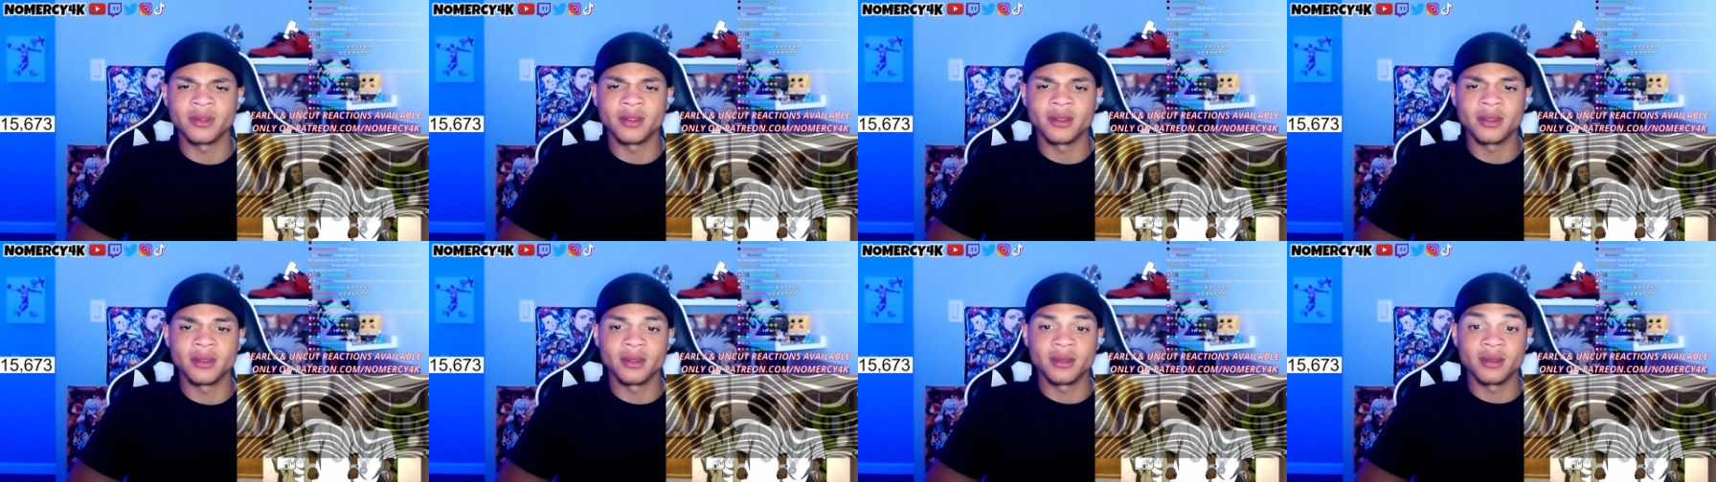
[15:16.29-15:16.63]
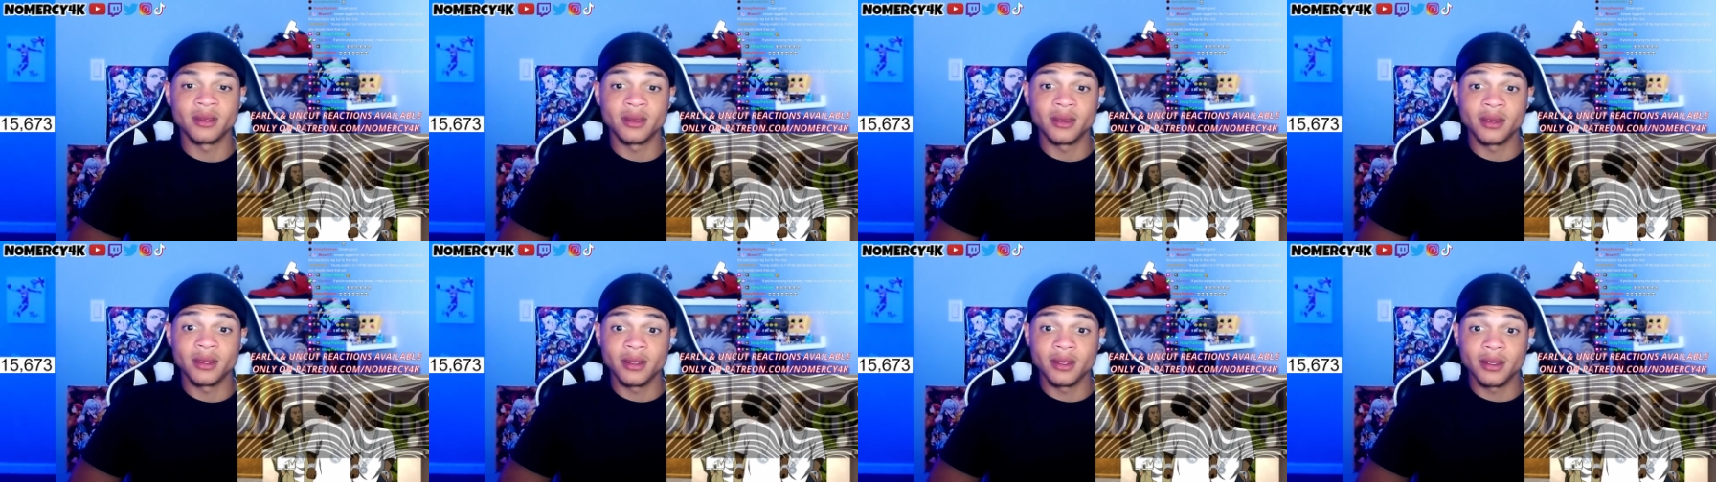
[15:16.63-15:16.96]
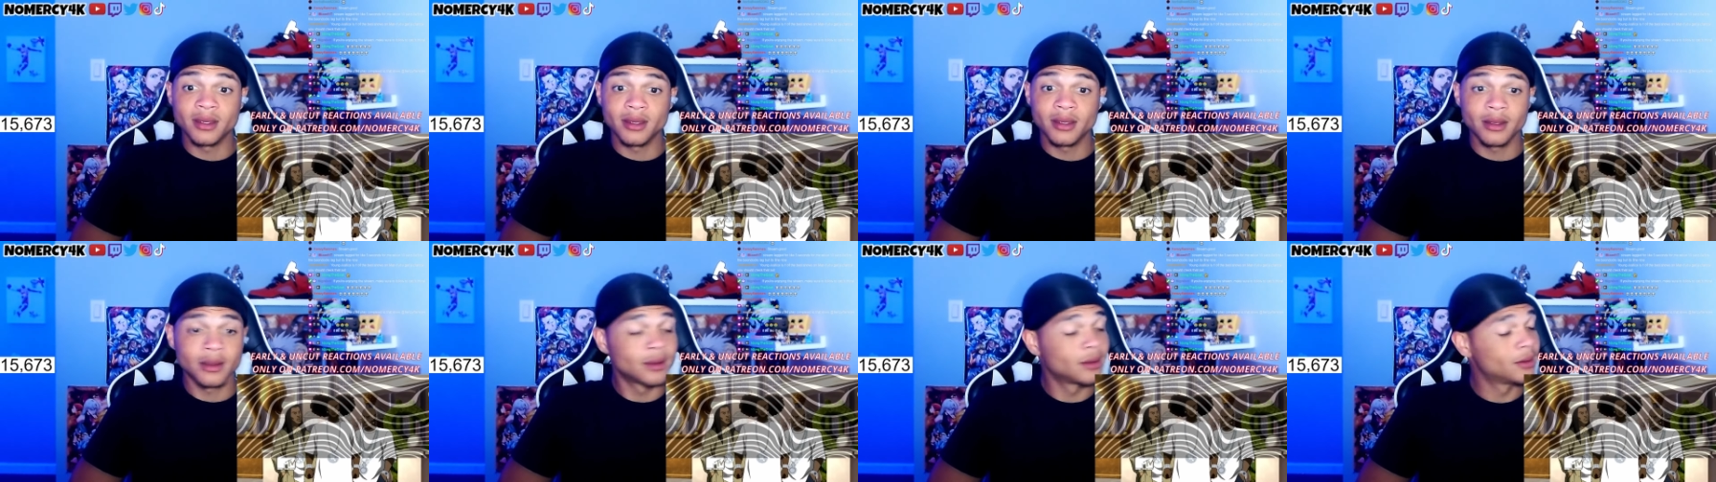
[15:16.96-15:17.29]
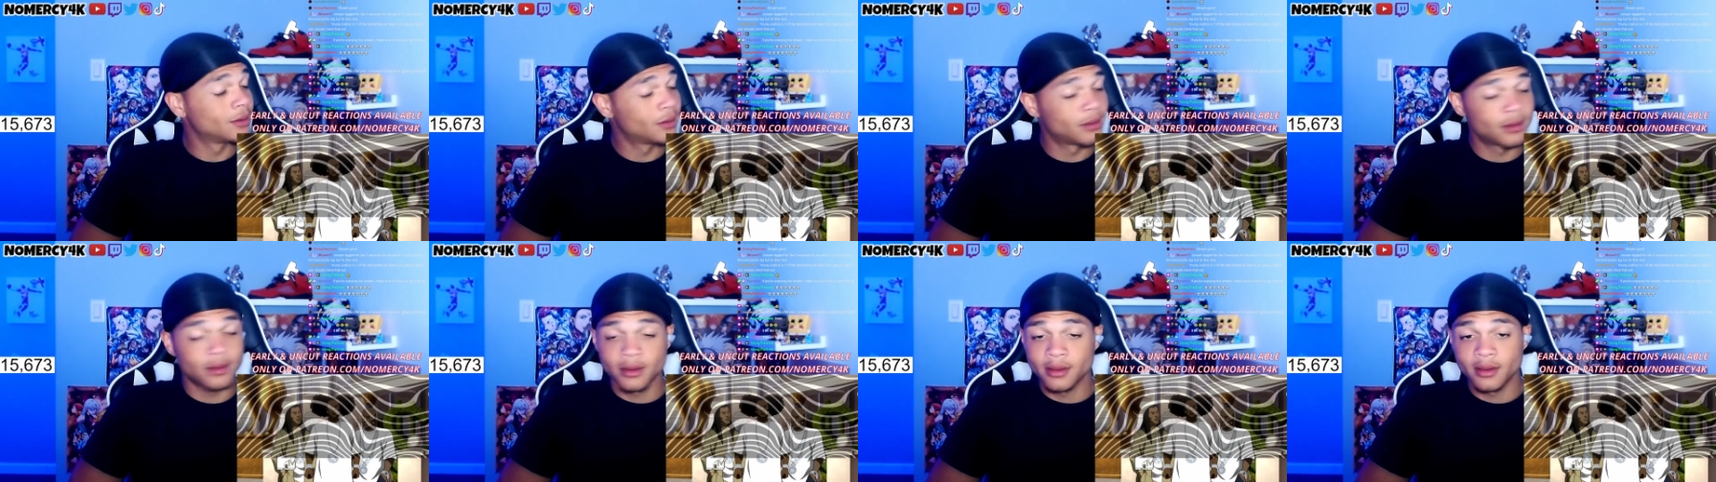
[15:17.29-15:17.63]
I don't even really say how
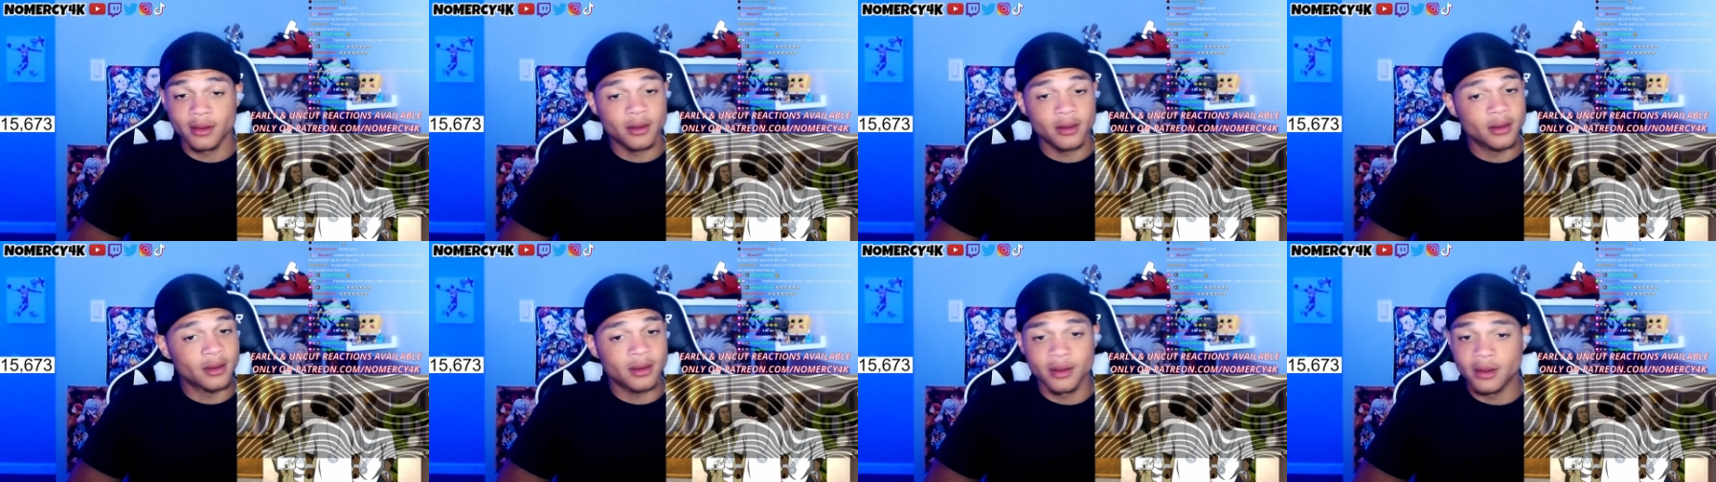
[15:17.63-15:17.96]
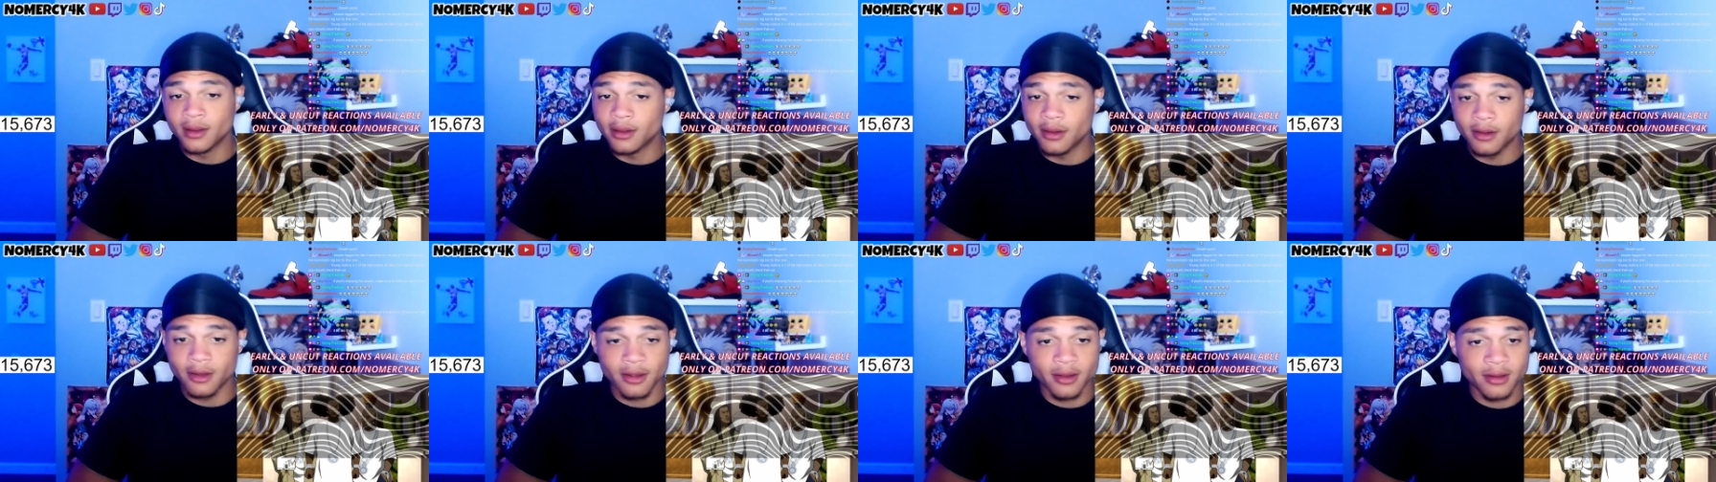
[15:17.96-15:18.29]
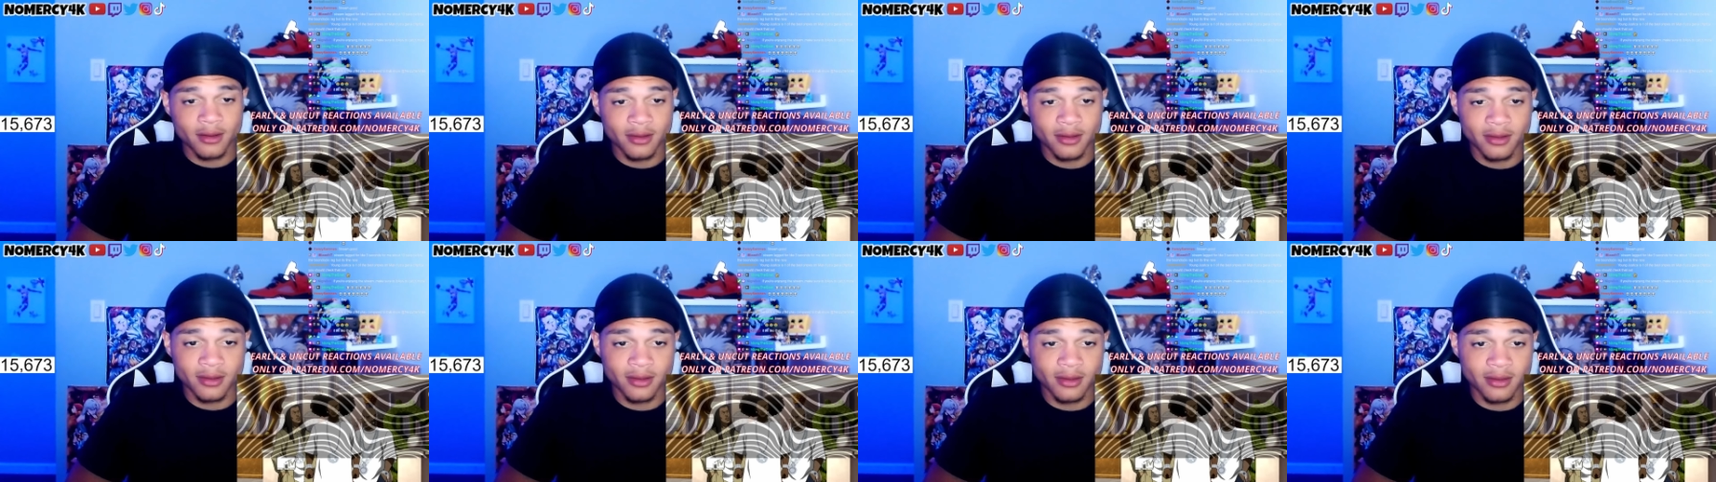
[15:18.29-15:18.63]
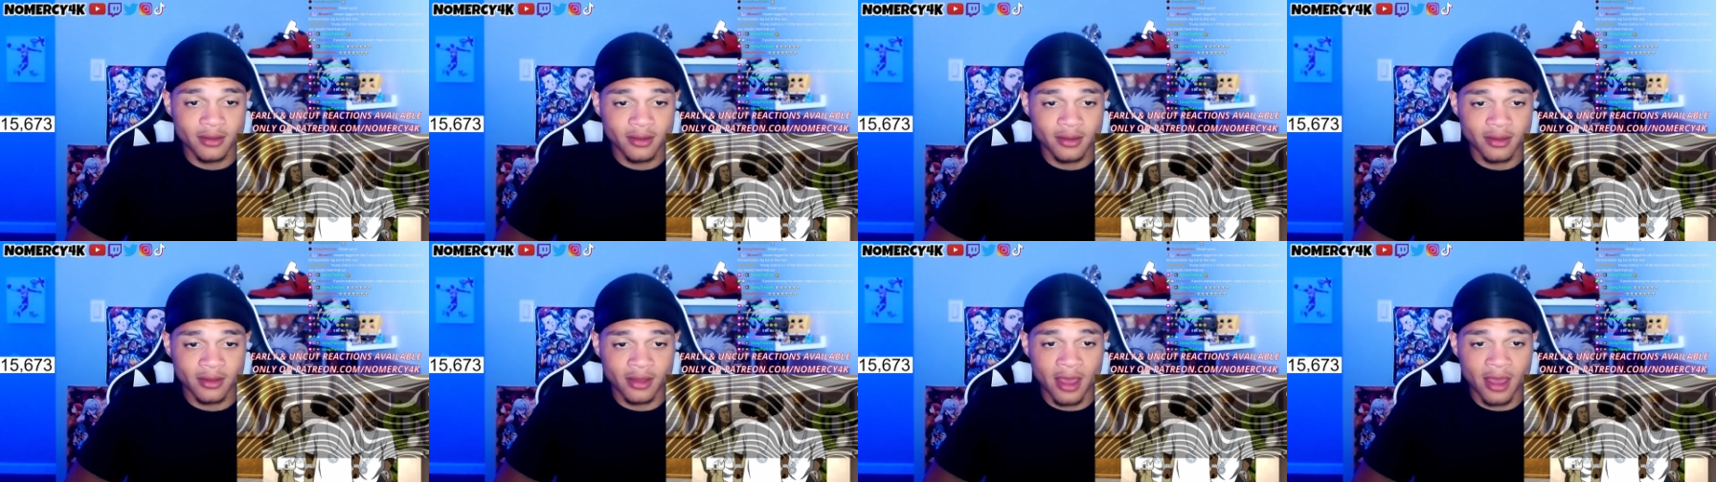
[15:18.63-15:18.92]
someone could even get something like that.